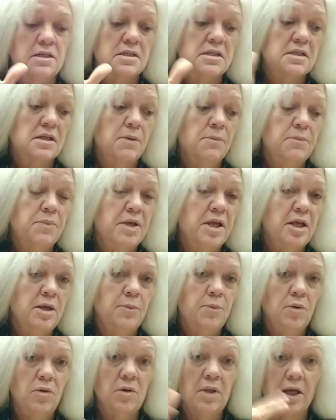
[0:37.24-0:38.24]
Some
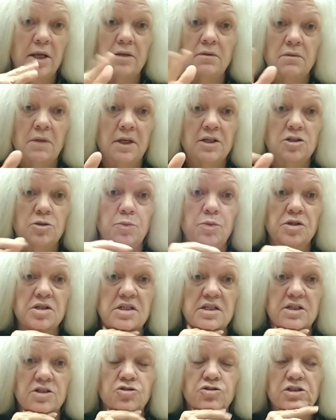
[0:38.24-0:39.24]
people like to put
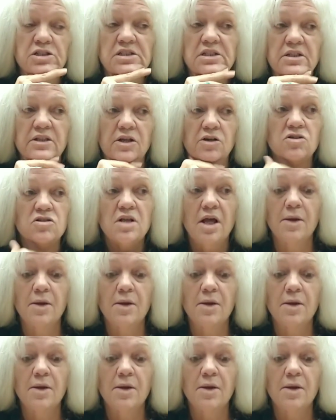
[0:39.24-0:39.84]
citrus in theirs.